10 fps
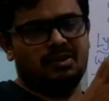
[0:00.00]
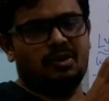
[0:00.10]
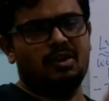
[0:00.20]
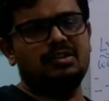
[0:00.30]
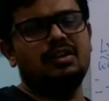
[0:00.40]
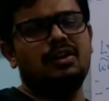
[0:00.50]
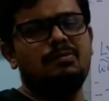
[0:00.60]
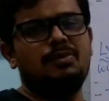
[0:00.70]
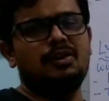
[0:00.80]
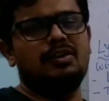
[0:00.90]
All the
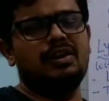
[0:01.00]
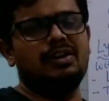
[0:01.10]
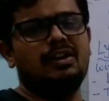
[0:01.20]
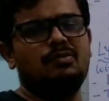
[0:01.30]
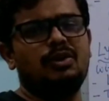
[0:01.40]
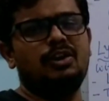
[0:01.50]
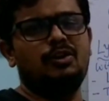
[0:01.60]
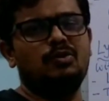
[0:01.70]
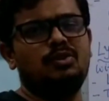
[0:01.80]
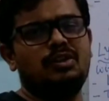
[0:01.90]
component are converted
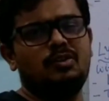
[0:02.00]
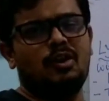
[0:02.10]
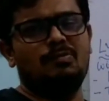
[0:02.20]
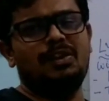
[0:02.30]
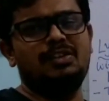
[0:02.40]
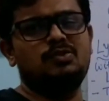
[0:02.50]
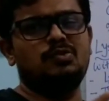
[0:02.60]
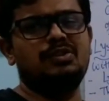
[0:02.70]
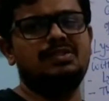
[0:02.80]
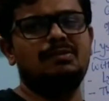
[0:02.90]
into the complex
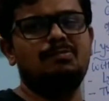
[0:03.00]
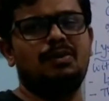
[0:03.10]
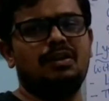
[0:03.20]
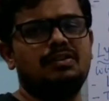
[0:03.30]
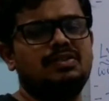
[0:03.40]
to the simple.